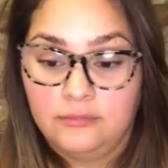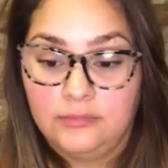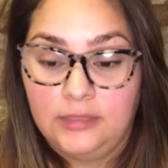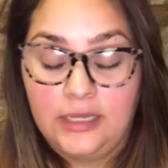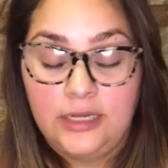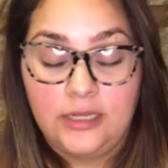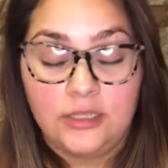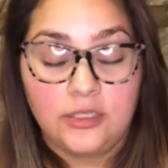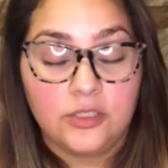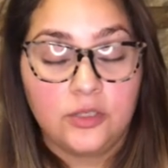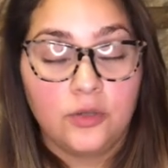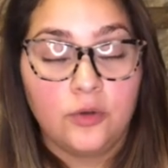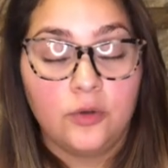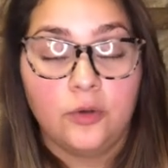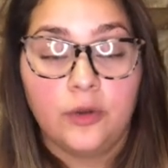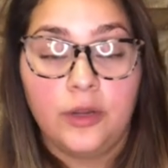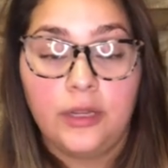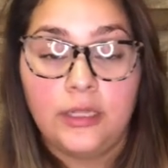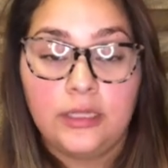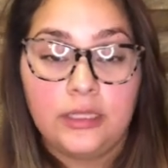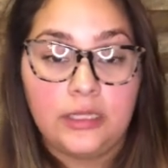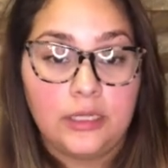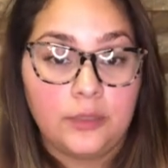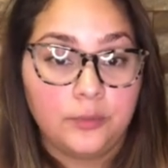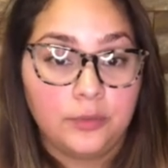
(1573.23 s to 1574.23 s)
it is so
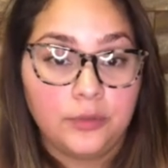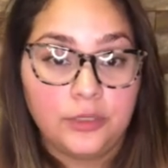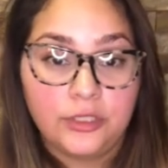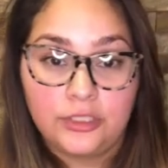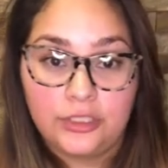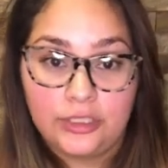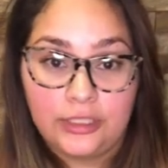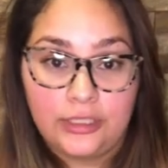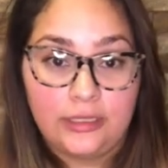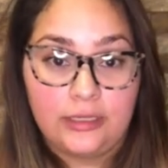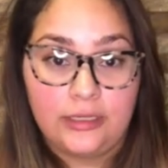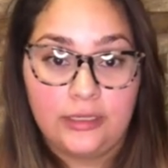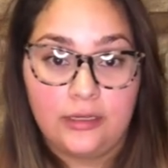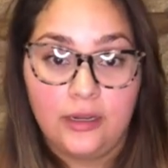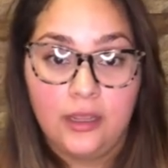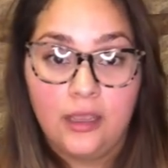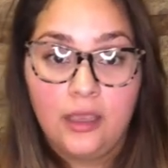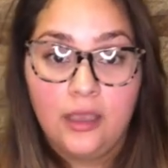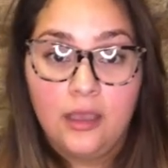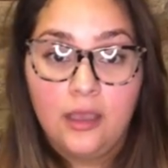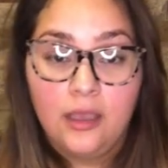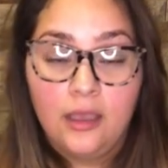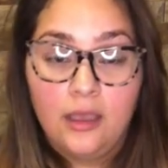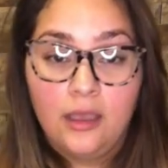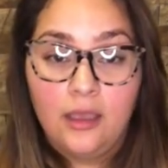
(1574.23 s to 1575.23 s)
greatly appreciated.
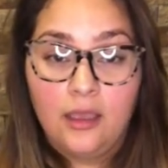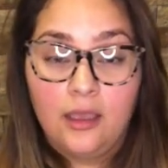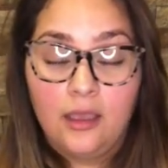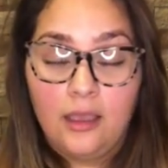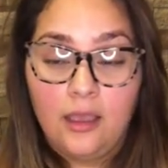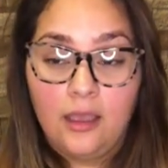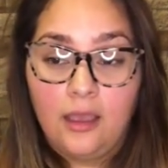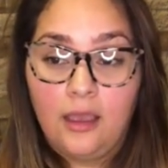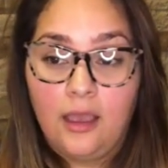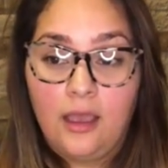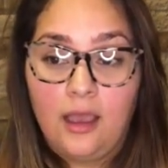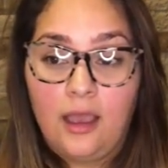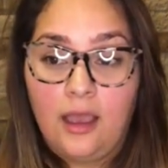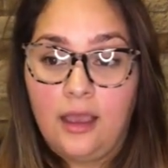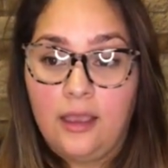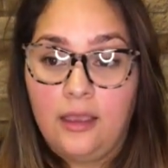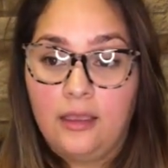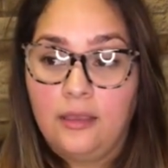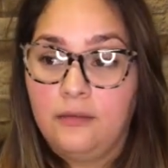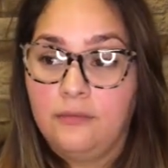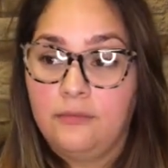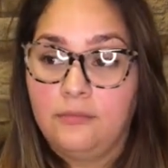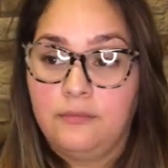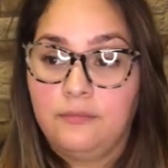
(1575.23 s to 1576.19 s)
I